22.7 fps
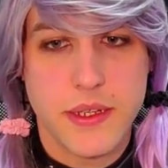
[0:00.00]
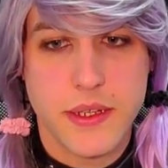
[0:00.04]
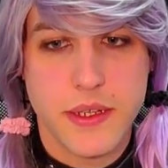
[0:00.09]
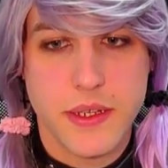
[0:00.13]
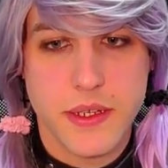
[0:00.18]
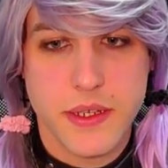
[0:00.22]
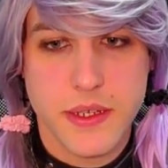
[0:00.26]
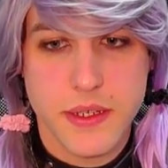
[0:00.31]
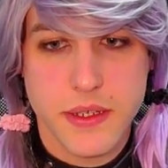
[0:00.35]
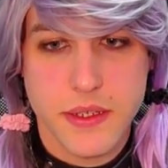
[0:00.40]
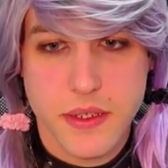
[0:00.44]

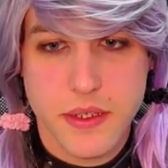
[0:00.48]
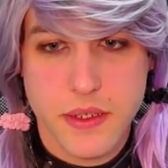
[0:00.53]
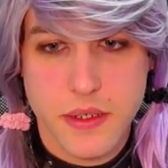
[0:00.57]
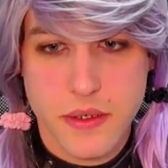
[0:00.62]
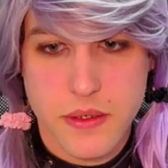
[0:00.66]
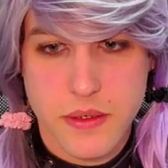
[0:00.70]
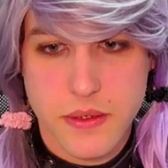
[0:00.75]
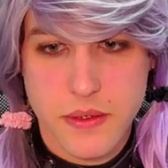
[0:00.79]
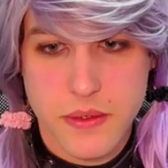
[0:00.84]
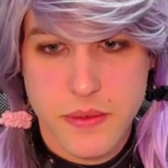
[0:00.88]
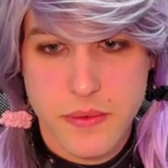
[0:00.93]
So
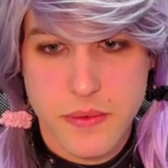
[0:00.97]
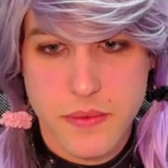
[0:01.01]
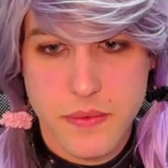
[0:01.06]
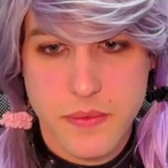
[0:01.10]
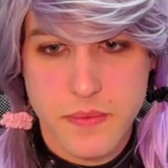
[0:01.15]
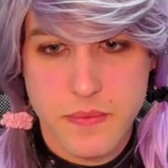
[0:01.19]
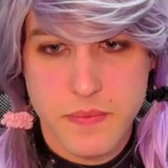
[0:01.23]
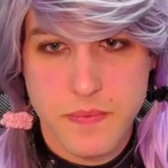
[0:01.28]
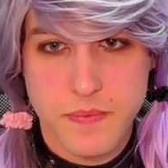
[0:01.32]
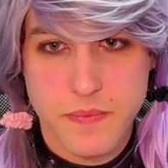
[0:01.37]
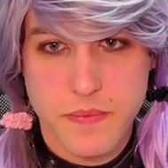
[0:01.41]

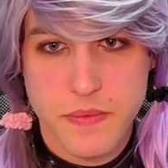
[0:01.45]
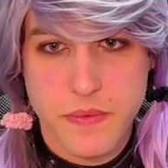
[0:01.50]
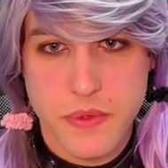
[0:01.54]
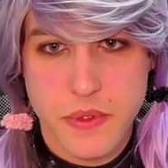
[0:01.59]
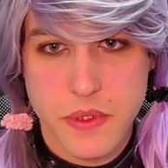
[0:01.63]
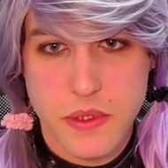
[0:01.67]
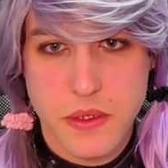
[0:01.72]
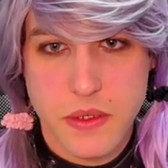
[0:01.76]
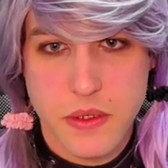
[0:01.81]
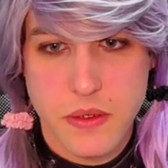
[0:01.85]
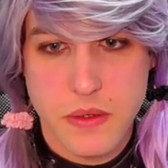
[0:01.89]

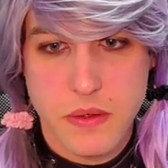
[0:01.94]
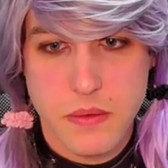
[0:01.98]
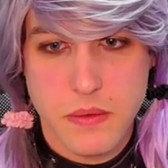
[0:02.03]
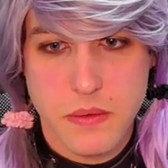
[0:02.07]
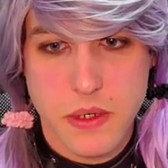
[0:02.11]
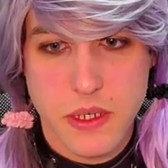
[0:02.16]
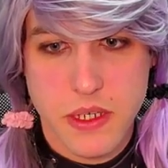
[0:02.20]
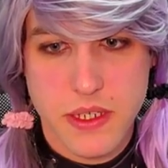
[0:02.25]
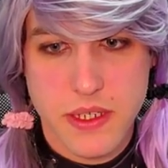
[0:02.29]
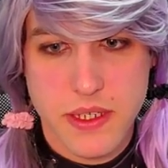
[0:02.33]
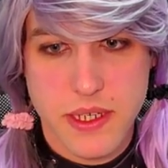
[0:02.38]
what
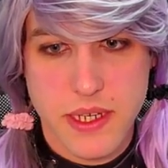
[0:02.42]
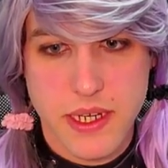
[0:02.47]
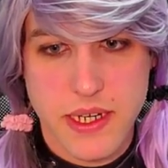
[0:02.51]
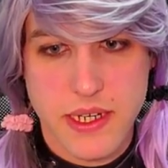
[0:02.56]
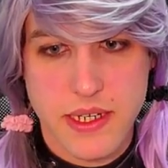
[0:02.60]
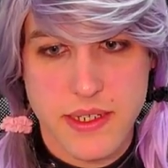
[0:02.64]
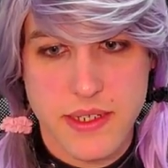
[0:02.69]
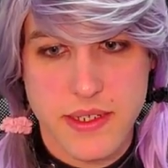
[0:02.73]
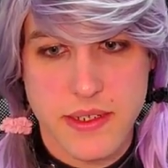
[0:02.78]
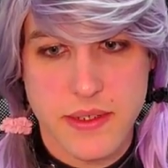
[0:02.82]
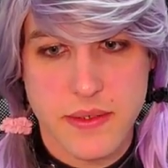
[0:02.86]
is
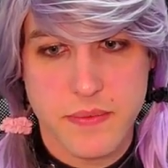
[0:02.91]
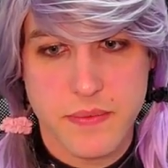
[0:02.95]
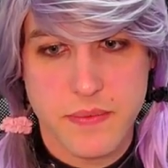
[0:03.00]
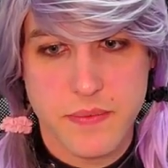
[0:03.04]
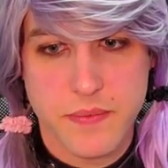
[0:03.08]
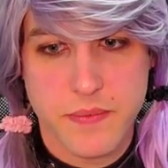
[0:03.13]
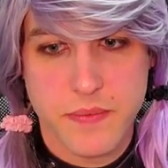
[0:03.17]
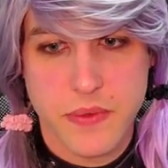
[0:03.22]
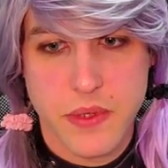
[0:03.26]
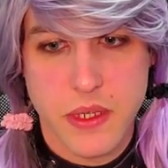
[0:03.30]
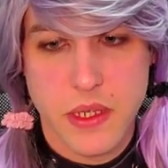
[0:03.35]
next?
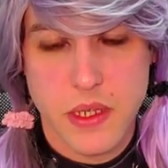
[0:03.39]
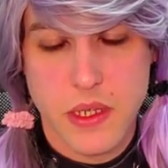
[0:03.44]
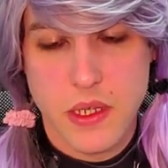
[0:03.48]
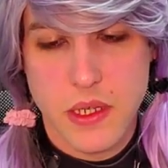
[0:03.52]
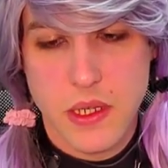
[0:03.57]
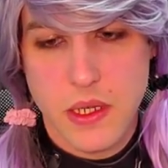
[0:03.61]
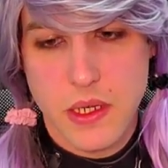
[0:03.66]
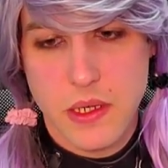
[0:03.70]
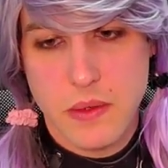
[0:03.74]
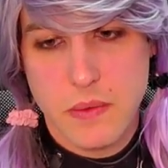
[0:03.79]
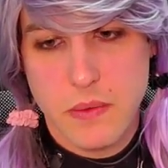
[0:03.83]

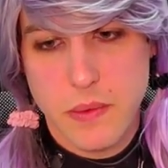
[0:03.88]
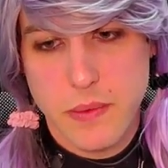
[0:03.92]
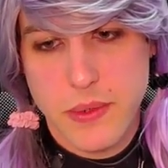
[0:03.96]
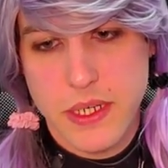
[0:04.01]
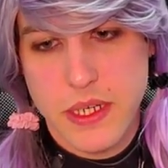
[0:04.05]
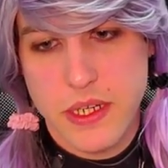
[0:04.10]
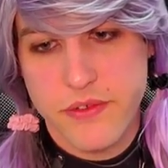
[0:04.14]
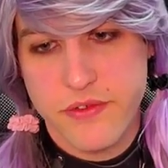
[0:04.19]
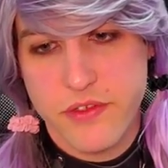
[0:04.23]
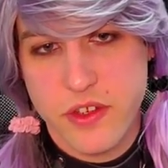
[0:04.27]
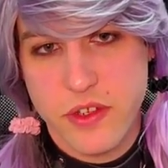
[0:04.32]
We would
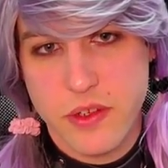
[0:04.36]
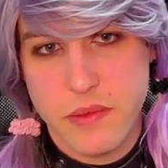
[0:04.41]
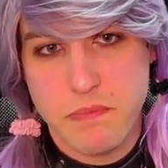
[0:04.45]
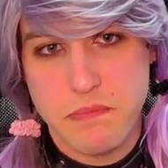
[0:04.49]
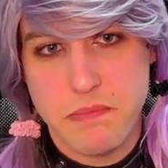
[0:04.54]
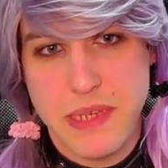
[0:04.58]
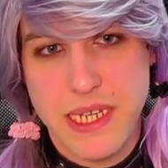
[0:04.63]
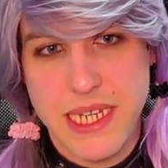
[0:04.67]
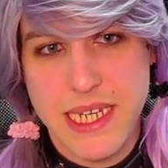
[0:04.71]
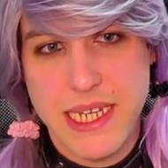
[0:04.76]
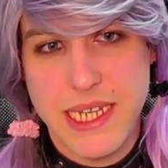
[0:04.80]
have to
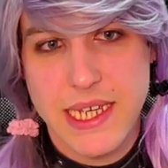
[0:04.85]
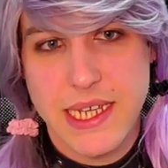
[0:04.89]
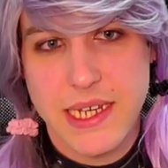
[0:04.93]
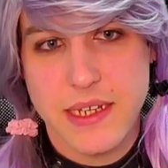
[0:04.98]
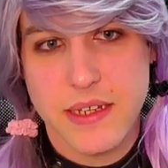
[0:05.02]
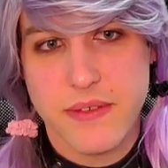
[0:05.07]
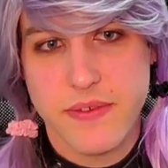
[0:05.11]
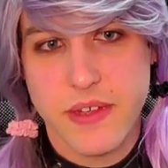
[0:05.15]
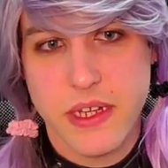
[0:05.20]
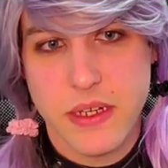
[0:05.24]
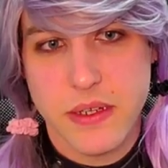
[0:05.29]
immediate a
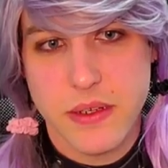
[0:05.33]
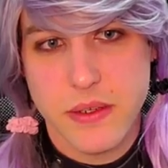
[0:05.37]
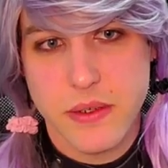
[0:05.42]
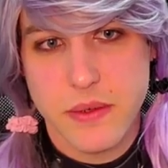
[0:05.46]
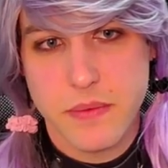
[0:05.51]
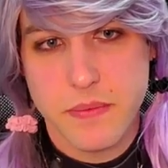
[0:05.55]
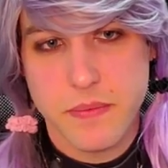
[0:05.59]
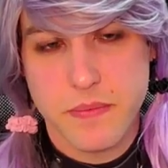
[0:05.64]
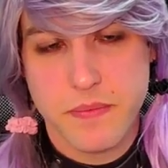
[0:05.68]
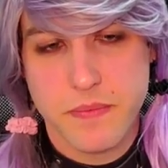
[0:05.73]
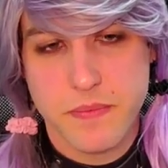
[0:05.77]
value,
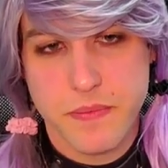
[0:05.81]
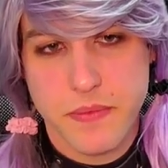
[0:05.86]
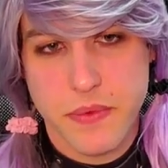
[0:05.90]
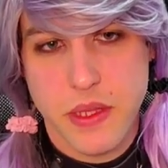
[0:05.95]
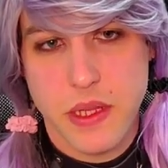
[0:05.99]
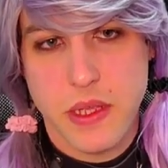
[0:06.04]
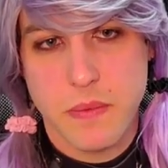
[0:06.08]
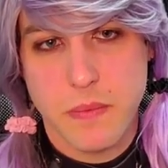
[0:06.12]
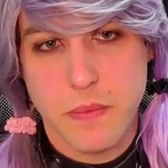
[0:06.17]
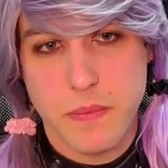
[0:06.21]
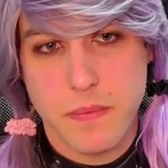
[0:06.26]

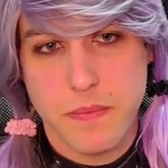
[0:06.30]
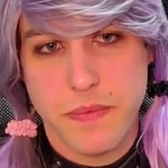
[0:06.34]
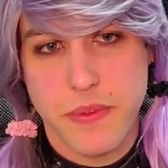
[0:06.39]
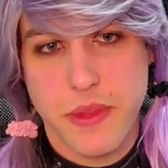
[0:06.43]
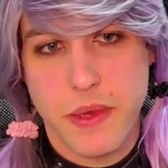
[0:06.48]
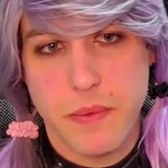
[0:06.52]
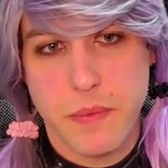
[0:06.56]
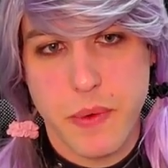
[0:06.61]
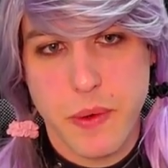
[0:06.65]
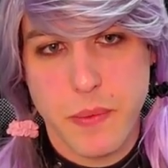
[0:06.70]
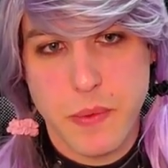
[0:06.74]
and then
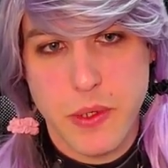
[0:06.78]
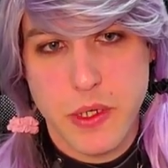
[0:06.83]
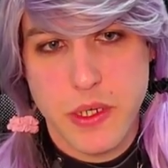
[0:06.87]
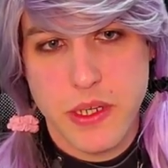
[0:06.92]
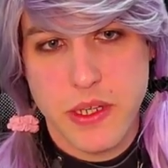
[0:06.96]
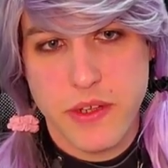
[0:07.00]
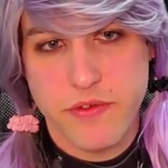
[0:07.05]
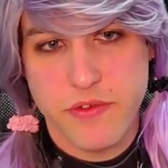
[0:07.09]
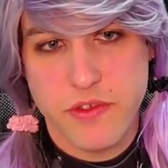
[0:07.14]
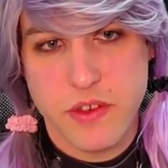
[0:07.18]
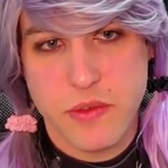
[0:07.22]
we would
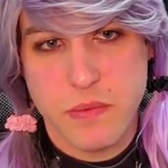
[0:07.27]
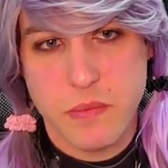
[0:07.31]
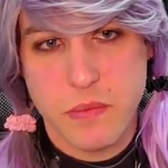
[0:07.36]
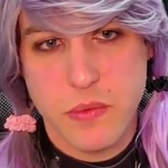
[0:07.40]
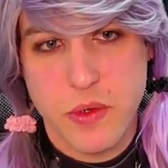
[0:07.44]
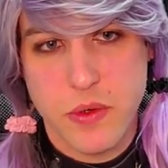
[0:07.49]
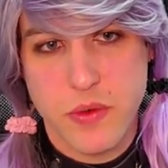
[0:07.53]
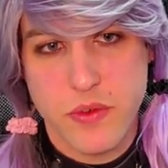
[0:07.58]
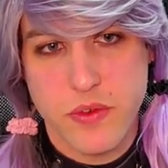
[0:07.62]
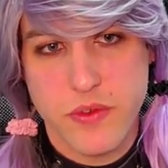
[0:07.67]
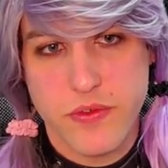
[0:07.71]
have to
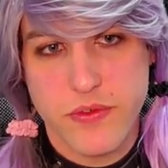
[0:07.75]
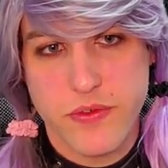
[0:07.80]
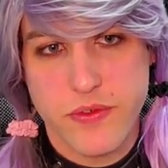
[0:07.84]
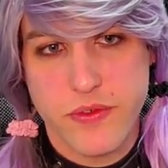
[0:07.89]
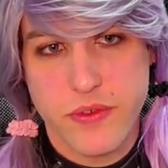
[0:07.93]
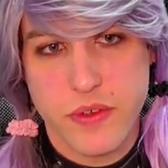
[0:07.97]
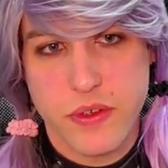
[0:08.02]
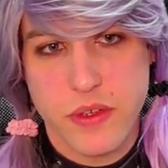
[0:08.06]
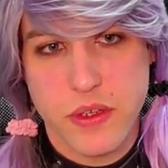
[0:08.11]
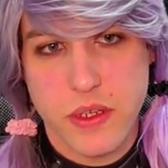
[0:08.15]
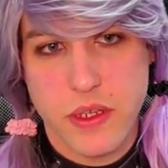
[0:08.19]
move.
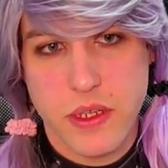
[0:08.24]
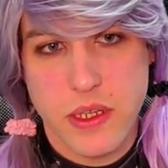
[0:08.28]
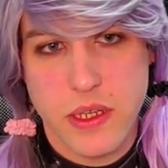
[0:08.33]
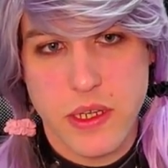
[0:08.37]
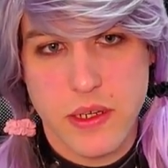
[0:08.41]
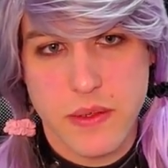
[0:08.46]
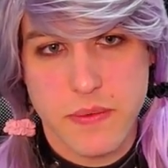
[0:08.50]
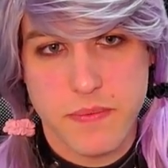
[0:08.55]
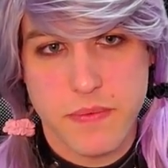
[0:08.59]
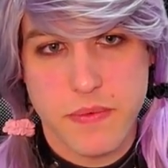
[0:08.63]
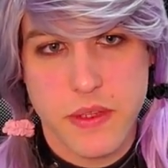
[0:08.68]
Yeah,
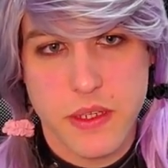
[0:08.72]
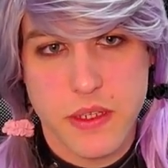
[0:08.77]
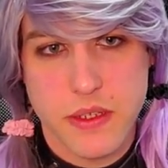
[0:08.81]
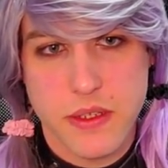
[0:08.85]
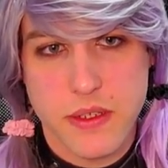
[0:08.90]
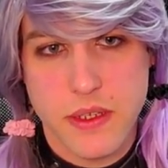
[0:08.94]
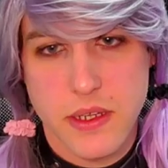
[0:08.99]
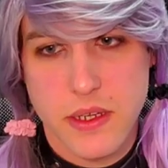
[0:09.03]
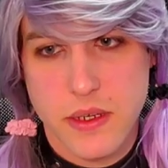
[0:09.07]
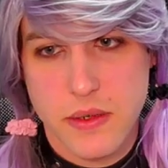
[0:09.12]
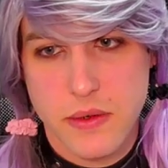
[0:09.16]
this is the
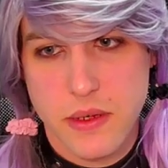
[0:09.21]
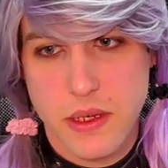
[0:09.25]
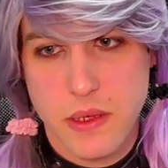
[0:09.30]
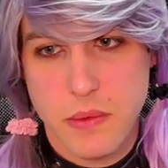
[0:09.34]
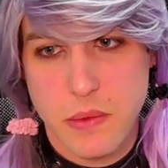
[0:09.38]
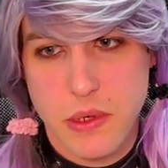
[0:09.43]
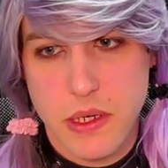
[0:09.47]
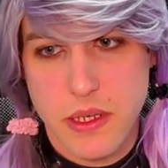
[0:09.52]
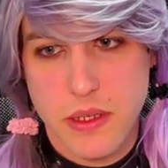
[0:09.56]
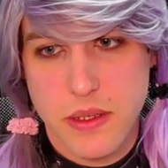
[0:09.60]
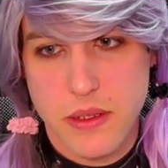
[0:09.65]
only
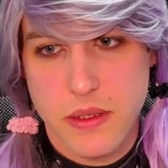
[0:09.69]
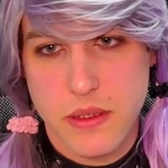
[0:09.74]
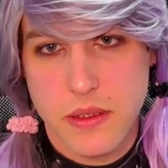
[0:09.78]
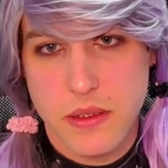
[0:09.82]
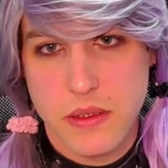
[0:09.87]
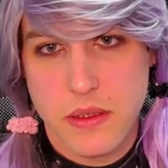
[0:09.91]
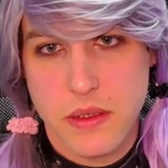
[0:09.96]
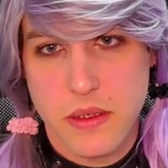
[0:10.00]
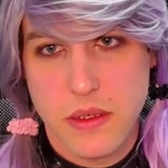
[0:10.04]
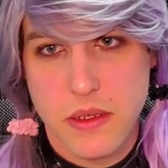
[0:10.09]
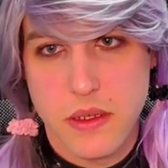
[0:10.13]
one
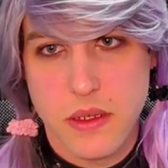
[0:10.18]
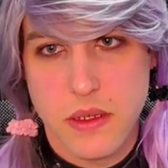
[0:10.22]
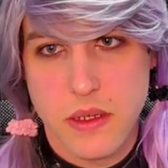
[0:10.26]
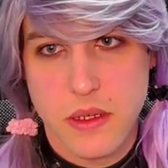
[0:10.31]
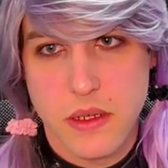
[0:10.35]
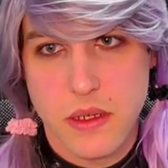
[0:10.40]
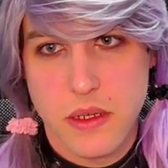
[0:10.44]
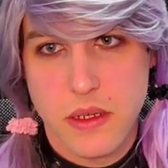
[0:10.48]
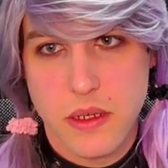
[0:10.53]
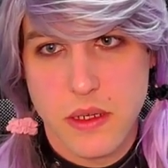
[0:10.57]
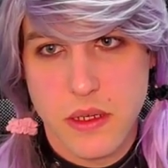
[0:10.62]

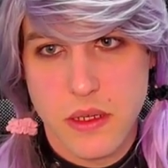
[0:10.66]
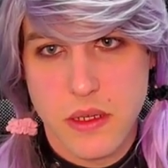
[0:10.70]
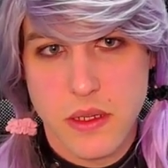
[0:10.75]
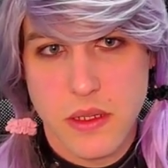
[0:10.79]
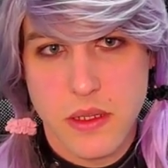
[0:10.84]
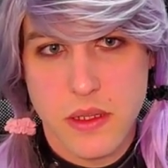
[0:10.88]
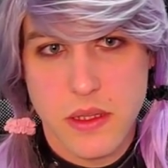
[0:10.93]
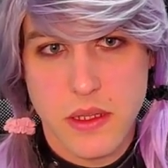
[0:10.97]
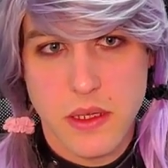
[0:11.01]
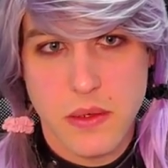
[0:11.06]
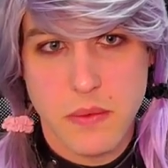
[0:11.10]

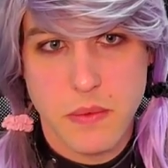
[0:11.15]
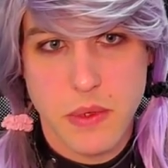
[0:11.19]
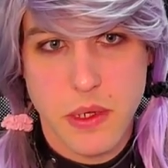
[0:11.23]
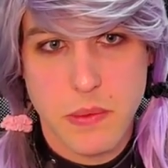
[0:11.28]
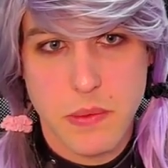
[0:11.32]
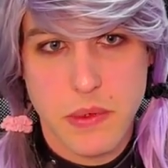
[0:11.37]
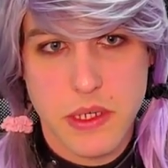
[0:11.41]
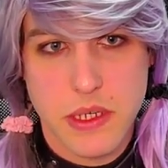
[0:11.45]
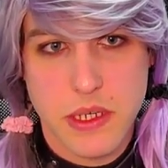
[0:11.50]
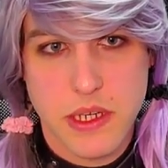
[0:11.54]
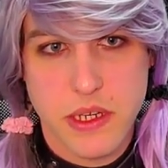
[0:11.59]
that we
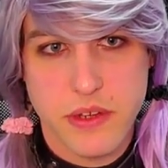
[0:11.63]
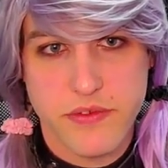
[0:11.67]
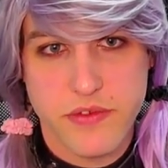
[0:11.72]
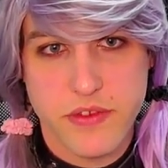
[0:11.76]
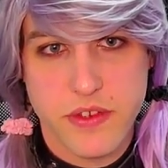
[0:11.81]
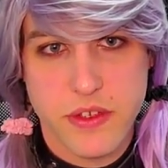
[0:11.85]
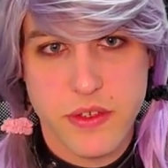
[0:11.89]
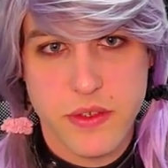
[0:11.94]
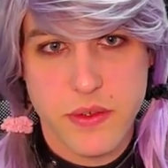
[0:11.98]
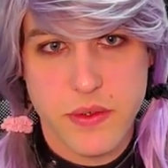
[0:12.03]
would have to.